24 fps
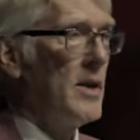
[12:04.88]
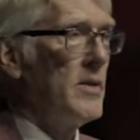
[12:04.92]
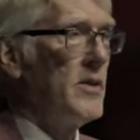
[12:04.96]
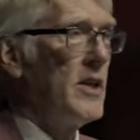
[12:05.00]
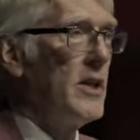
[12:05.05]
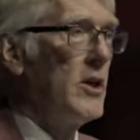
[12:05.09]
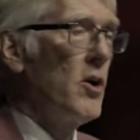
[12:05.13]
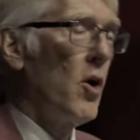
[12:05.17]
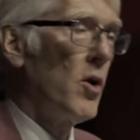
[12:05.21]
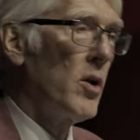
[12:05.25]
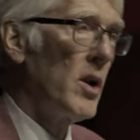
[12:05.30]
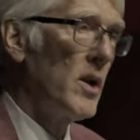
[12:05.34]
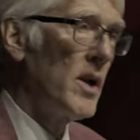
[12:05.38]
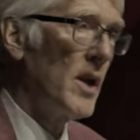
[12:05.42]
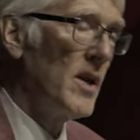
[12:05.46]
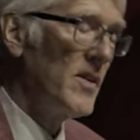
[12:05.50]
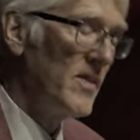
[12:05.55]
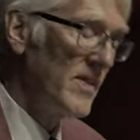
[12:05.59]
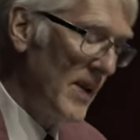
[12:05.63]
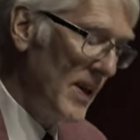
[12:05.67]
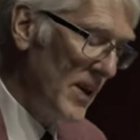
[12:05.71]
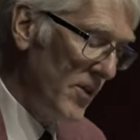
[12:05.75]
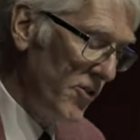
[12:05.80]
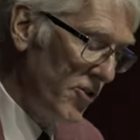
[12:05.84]

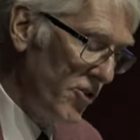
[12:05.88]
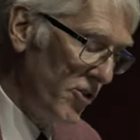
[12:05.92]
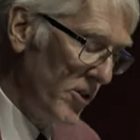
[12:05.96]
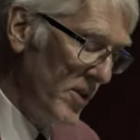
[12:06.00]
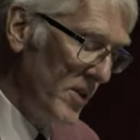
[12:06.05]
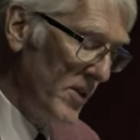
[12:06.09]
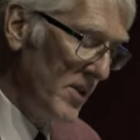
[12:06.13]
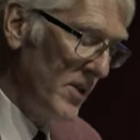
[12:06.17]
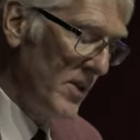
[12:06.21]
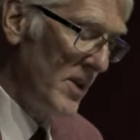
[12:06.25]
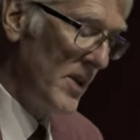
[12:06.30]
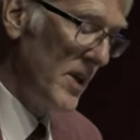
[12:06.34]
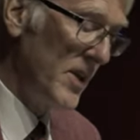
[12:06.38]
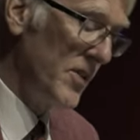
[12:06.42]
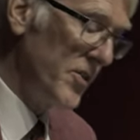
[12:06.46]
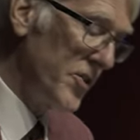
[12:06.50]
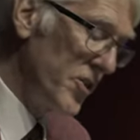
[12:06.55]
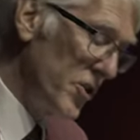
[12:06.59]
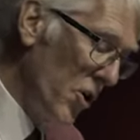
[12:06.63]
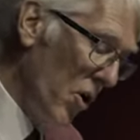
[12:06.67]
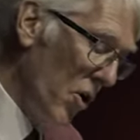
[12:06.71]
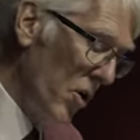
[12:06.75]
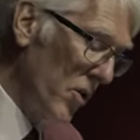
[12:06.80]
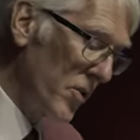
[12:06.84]
Decolonization is
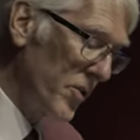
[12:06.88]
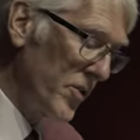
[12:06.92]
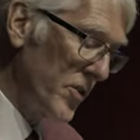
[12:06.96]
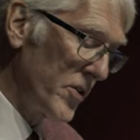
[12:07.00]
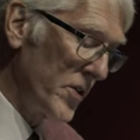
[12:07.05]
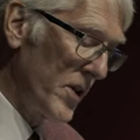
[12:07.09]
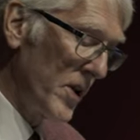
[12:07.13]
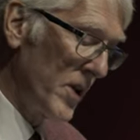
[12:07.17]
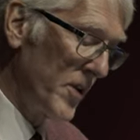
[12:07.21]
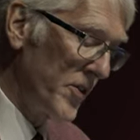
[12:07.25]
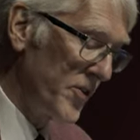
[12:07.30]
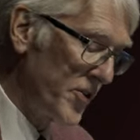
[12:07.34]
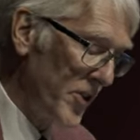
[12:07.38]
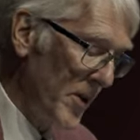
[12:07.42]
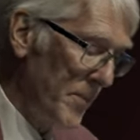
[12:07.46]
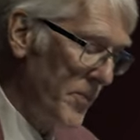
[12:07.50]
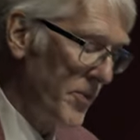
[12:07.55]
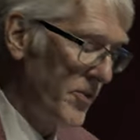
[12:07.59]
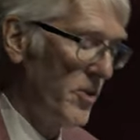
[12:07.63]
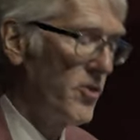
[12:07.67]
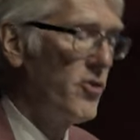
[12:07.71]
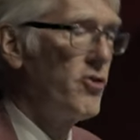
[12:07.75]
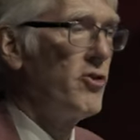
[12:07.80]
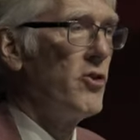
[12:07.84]
not a
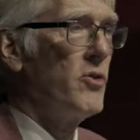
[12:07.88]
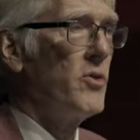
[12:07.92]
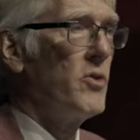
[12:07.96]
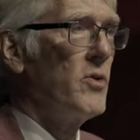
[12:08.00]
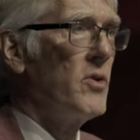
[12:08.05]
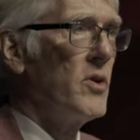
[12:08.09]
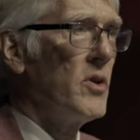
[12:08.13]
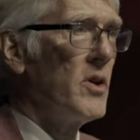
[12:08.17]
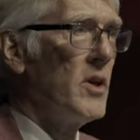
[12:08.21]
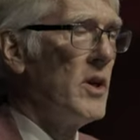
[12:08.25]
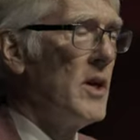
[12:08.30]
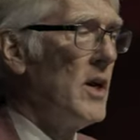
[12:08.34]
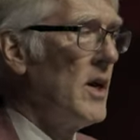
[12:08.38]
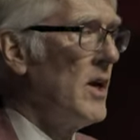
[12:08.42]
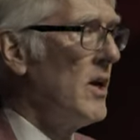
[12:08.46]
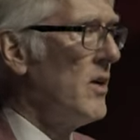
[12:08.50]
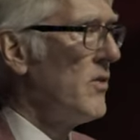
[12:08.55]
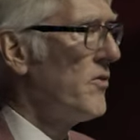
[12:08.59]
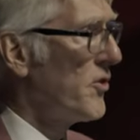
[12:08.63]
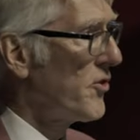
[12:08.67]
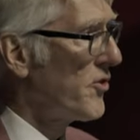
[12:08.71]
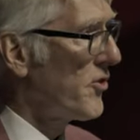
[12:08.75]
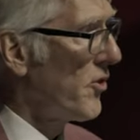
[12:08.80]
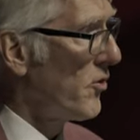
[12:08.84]
substitute
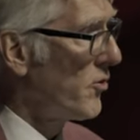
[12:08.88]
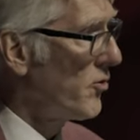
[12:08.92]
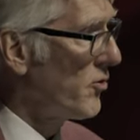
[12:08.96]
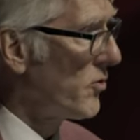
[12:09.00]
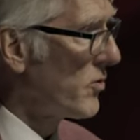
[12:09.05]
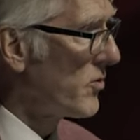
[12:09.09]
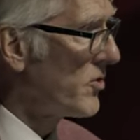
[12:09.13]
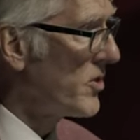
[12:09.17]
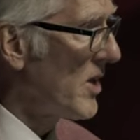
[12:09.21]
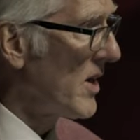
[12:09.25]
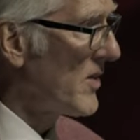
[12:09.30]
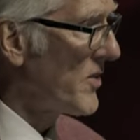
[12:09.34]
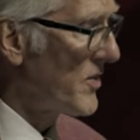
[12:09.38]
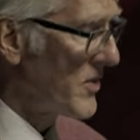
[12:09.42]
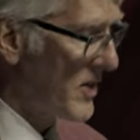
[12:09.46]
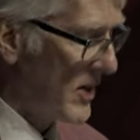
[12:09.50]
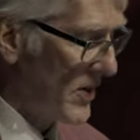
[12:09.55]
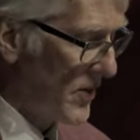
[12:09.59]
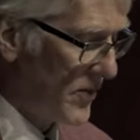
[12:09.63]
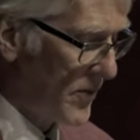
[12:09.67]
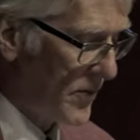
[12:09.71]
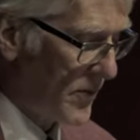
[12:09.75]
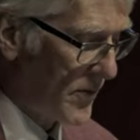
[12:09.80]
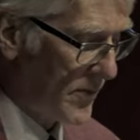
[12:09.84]
for social
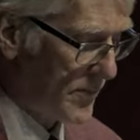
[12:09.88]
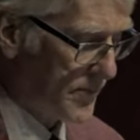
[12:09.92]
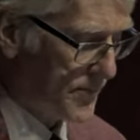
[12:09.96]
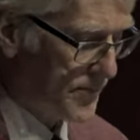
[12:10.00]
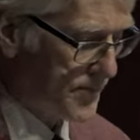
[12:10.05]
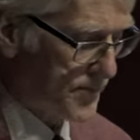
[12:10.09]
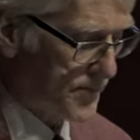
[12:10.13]
justice.